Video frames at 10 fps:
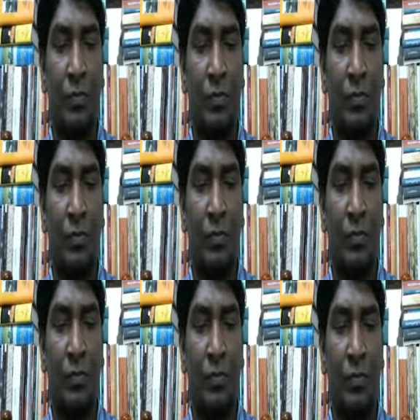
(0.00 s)
Good
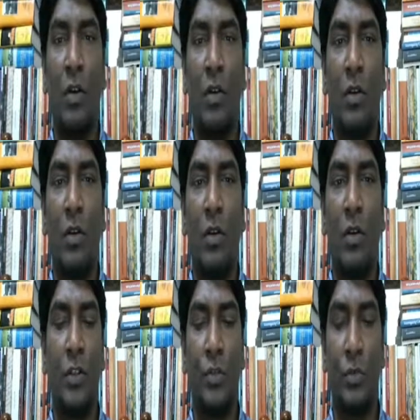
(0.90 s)
morning, all.
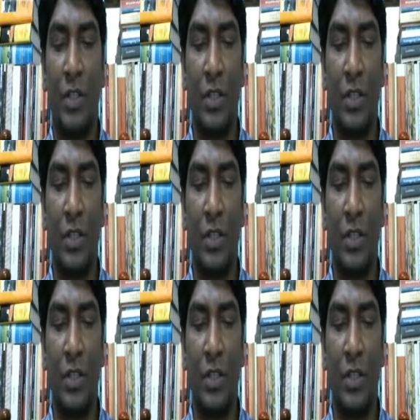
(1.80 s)
Today